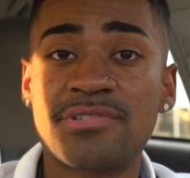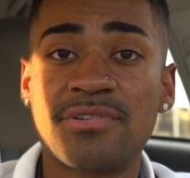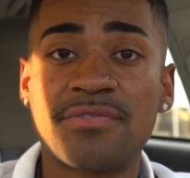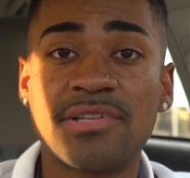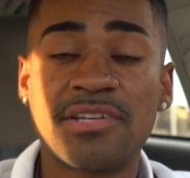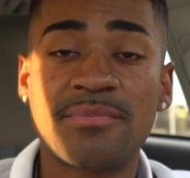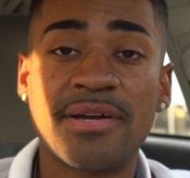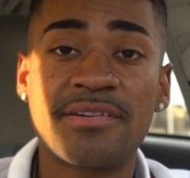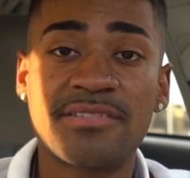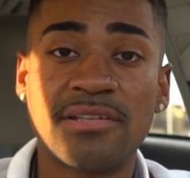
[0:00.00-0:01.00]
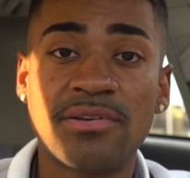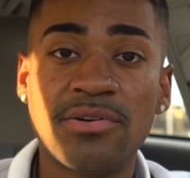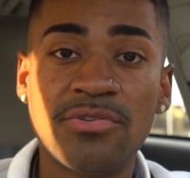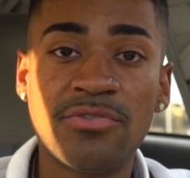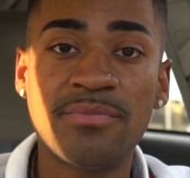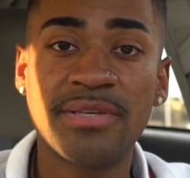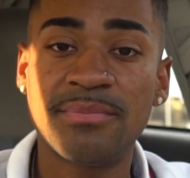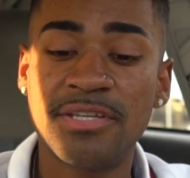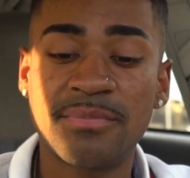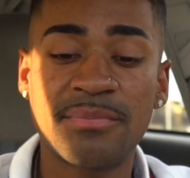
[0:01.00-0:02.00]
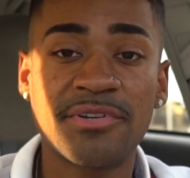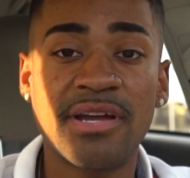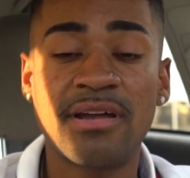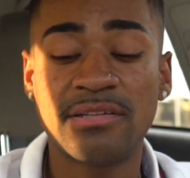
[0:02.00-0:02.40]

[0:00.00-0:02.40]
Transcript: So if you're looking to buy or sell a home, hit me up. I'm your guy.